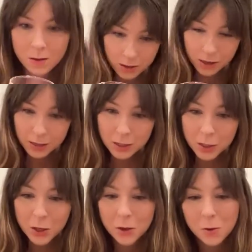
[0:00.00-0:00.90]
it's
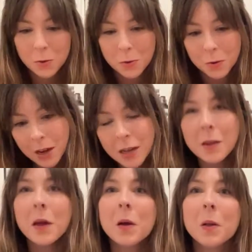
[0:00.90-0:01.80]
cute. It's
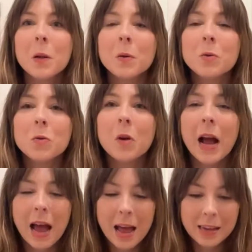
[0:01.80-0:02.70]
like a little
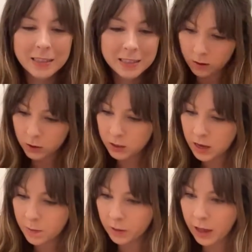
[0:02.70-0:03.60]
dress. I'll just
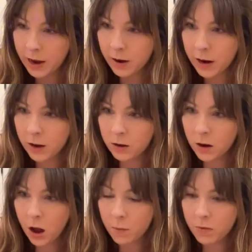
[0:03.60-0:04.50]
keep layering on
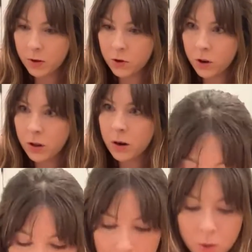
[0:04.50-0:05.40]
top of each other.
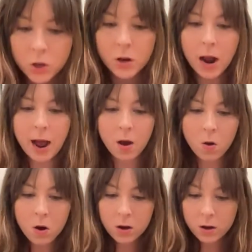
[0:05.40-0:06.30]
Measure
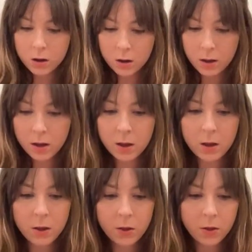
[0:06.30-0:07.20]
out
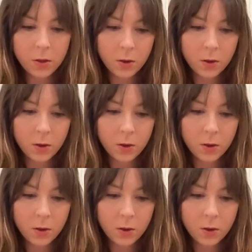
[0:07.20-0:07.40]
the